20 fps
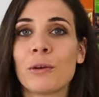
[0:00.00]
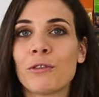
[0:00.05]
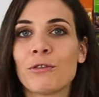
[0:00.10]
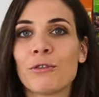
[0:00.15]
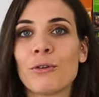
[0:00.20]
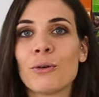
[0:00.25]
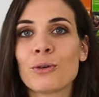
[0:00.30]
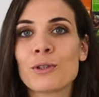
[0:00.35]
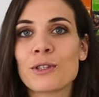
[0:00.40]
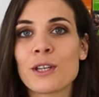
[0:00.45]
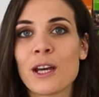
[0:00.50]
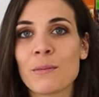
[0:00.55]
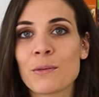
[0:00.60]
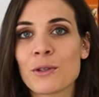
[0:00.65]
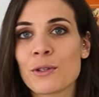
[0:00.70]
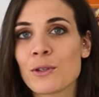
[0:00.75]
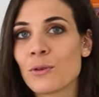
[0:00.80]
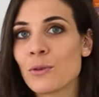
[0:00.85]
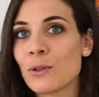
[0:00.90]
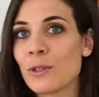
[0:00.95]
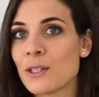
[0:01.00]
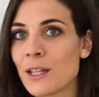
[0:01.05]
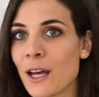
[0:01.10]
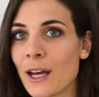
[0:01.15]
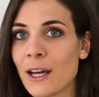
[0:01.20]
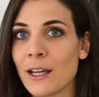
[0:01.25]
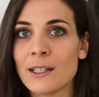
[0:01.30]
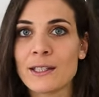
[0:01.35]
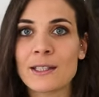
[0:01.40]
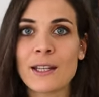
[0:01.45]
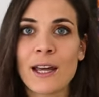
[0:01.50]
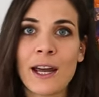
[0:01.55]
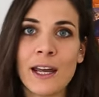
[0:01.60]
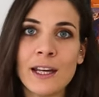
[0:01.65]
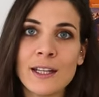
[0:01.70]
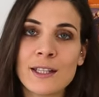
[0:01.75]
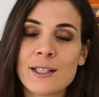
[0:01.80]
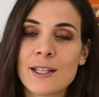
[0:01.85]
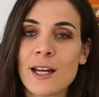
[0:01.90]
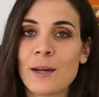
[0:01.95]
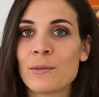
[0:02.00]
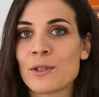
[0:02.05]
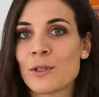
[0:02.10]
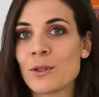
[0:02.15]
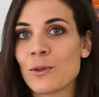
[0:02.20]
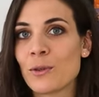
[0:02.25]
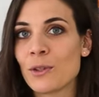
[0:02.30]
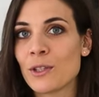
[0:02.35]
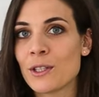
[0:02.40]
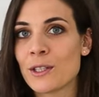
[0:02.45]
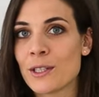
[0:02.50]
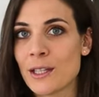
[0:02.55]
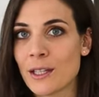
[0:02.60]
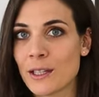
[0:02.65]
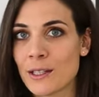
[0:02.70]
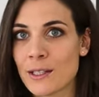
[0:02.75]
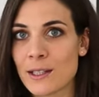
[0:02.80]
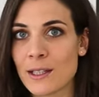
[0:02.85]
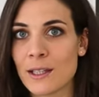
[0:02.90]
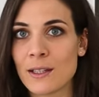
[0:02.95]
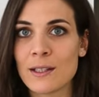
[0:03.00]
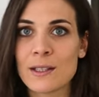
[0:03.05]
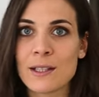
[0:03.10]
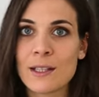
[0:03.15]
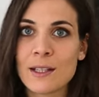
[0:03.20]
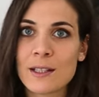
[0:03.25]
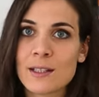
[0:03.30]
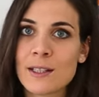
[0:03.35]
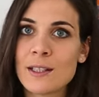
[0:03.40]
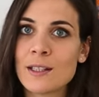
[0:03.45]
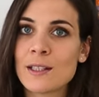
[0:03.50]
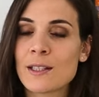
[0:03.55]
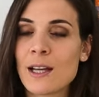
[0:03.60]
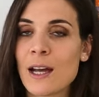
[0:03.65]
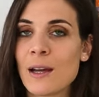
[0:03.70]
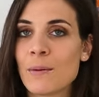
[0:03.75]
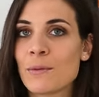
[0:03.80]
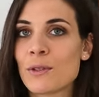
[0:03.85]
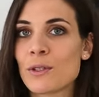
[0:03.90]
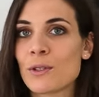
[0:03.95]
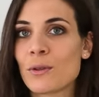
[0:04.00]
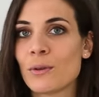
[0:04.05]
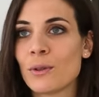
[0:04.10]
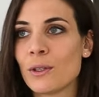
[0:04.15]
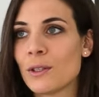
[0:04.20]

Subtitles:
be 4 times 2 is 8, 8 times 2 is 16, 16 times 2